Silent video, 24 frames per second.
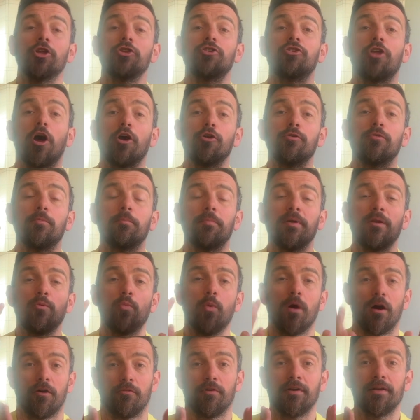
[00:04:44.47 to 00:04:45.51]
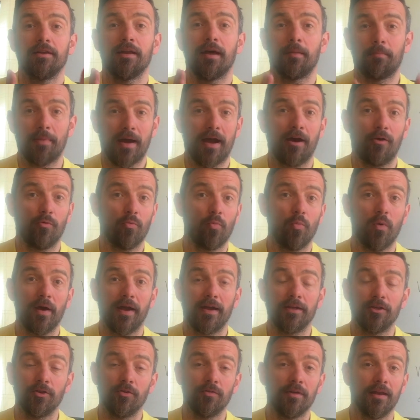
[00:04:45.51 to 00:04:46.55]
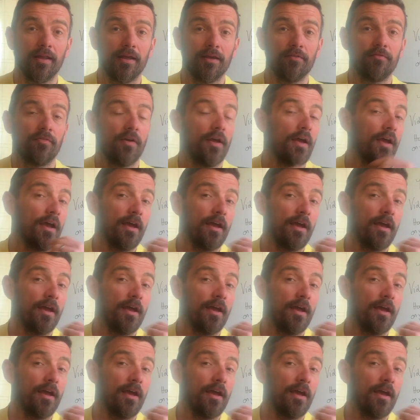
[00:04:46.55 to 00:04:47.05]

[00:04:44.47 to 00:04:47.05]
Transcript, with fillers: Don't be worried about where you live.